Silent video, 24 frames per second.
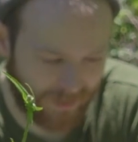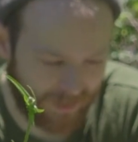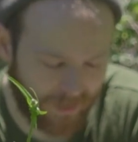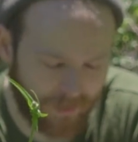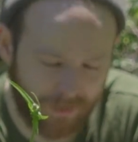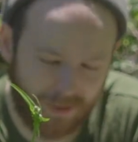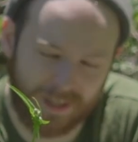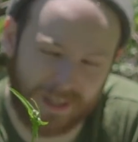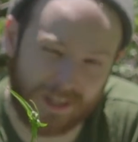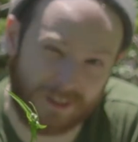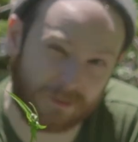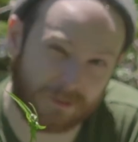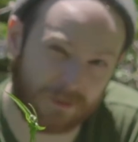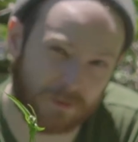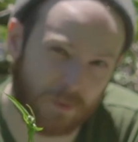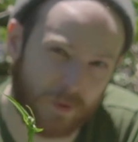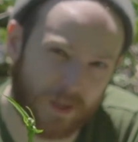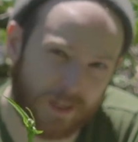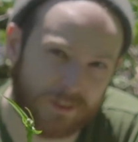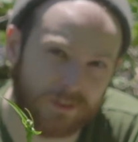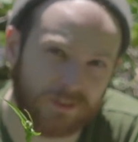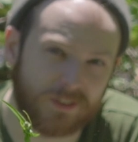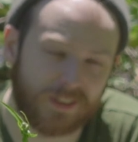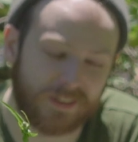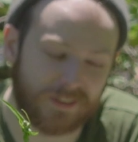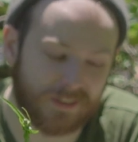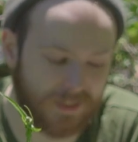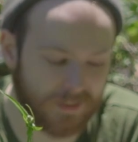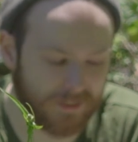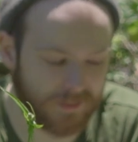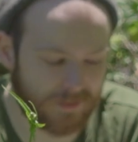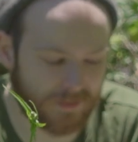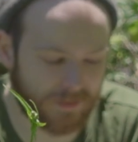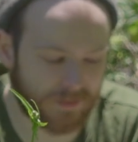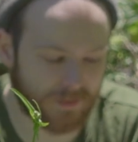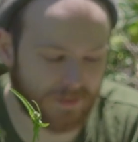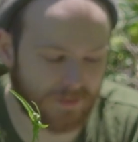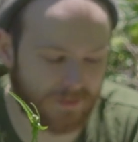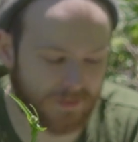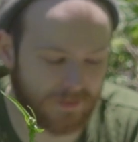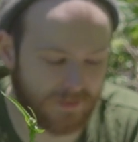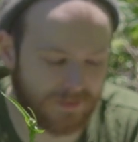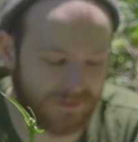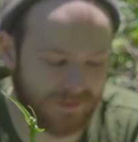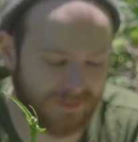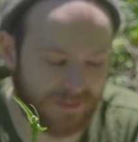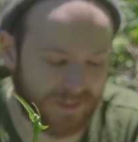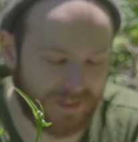oh yeah, Outer Wilds
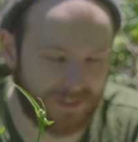exists,